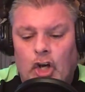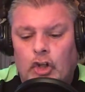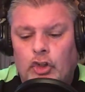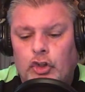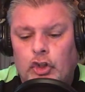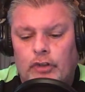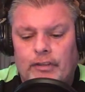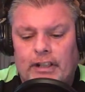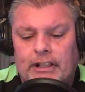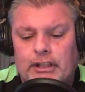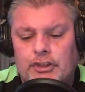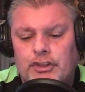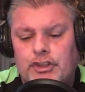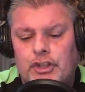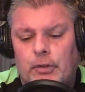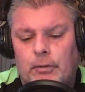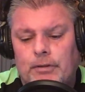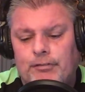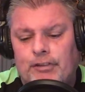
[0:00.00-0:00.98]
Court records
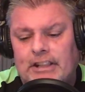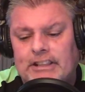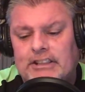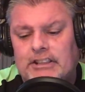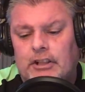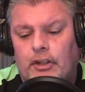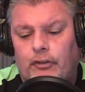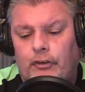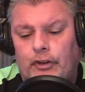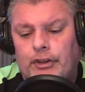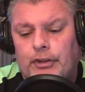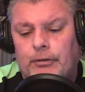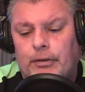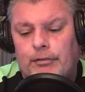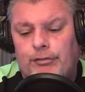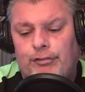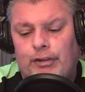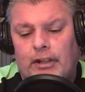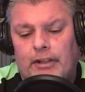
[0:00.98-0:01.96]
show he faces a
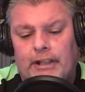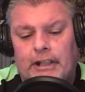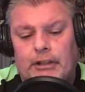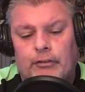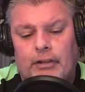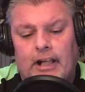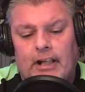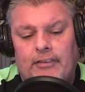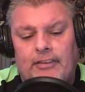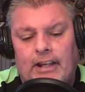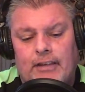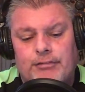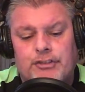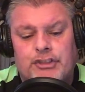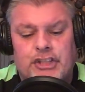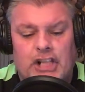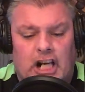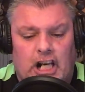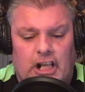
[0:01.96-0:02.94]
third-degree felony grand
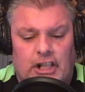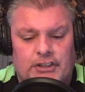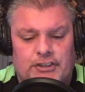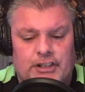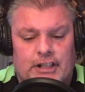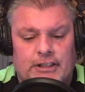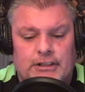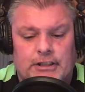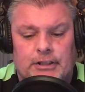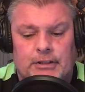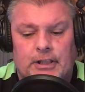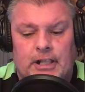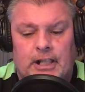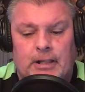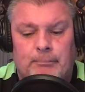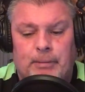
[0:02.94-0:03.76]
theft charge as the